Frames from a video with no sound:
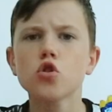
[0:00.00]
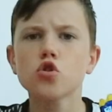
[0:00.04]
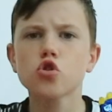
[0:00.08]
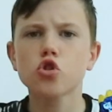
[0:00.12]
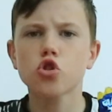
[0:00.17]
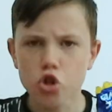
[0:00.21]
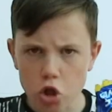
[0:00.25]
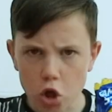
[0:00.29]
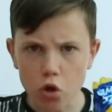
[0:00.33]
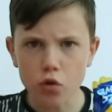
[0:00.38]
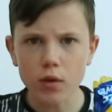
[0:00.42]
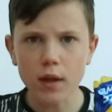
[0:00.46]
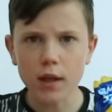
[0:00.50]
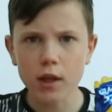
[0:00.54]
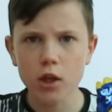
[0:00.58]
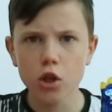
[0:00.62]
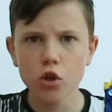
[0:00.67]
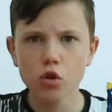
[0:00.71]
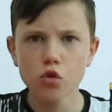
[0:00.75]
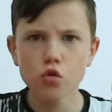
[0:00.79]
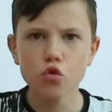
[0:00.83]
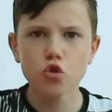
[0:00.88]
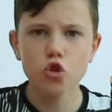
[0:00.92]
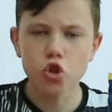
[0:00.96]
So thank
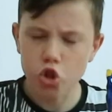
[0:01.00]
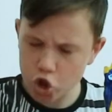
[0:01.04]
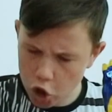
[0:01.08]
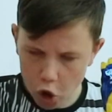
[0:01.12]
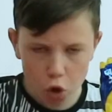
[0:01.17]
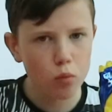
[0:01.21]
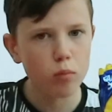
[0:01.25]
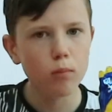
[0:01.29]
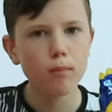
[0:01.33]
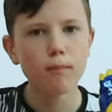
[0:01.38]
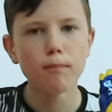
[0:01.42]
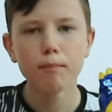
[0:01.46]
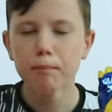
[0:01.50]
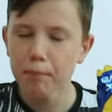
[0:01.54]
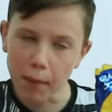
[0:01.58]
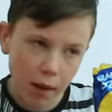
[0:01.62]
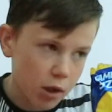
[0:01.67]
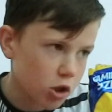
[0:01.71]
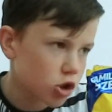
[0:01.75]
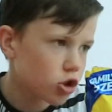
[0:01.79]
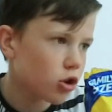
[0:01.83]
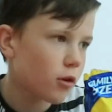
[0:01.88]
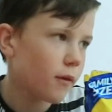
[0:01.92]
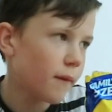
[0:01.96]
you so
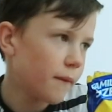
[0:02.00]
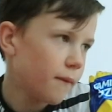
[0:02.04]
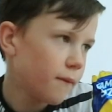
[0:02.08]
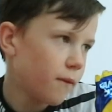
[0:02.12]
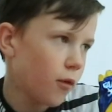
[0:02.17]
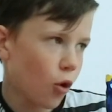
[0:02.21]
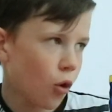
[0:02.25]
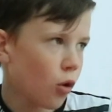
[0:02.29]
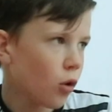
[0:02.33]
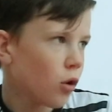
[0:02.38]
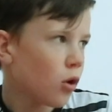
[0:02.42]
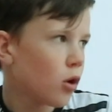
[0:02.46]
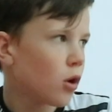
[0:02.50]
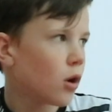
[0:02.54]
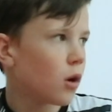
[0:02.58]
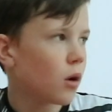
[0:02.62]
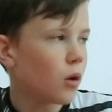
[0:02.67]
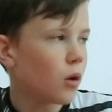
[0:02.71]
much for